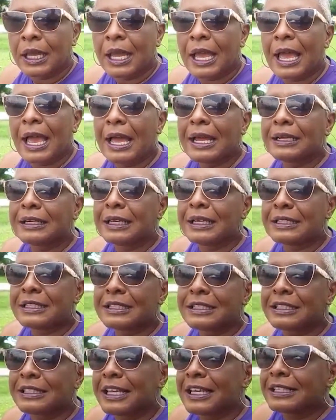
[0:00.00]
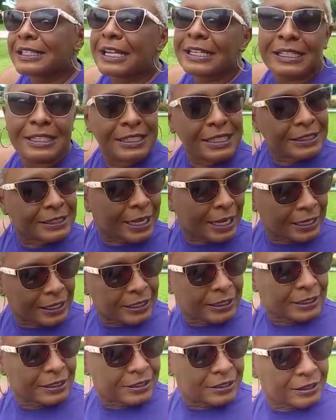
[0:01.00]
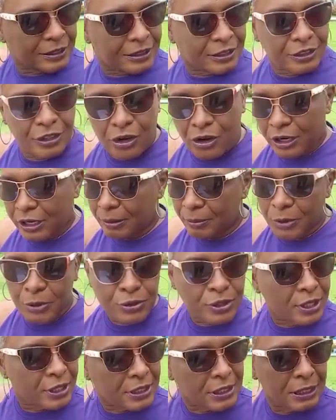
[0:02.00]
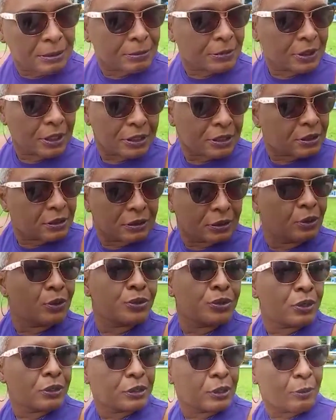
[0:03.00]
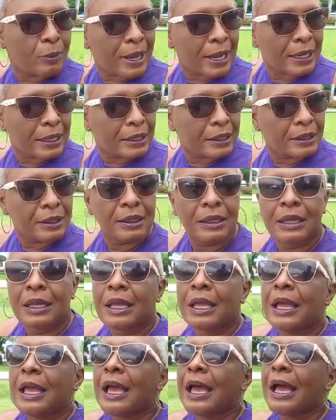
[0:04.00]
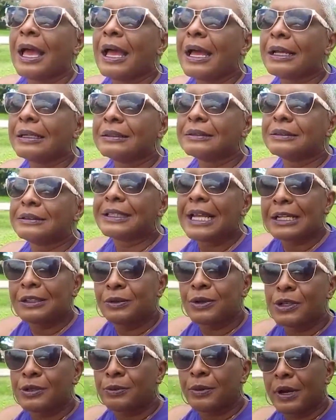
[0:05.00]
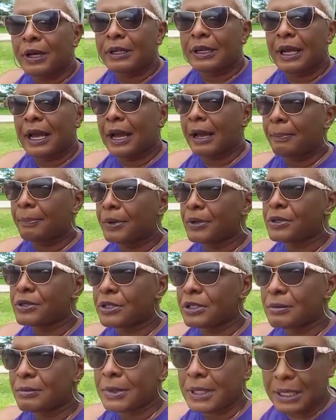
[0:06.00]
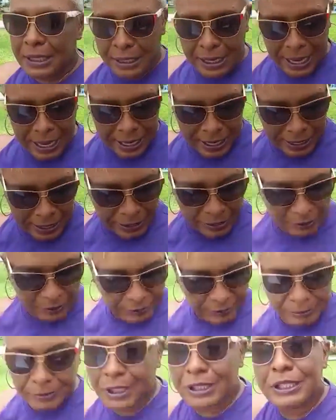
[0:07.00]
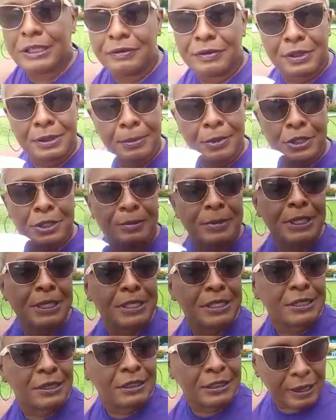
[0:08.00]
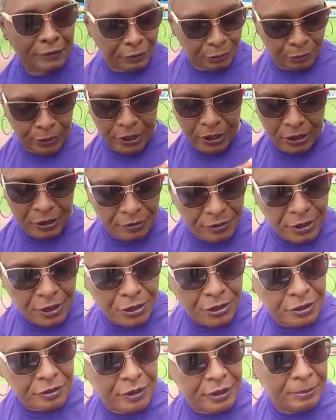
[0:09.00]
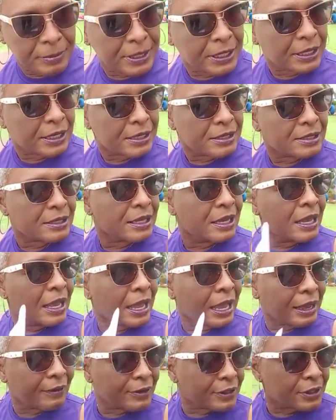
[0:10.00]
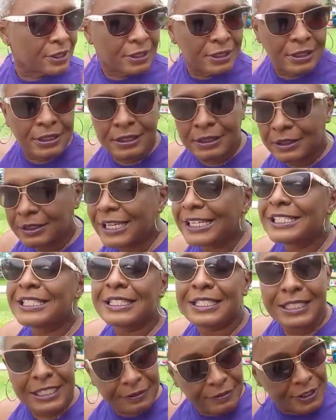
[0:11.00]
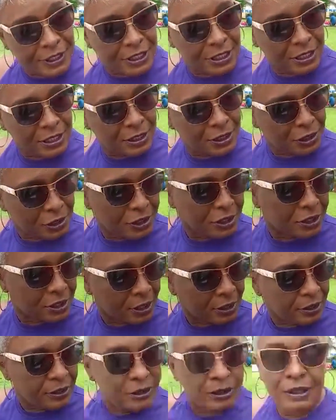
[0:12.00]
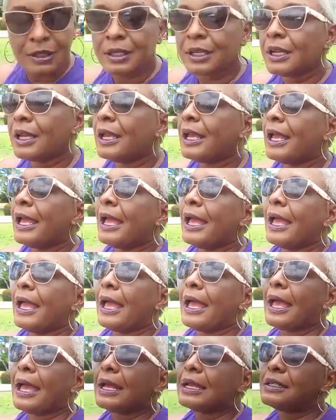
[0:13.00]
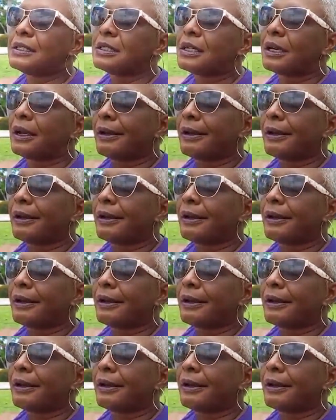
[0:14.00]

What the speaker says: and it thinks that it is attacking it, your immune system just goes out of whack. And that was what happened to me. I not even supposed to be in the sun. You have to wear a lot of sunscreen because I have a sensitivity to the sun, and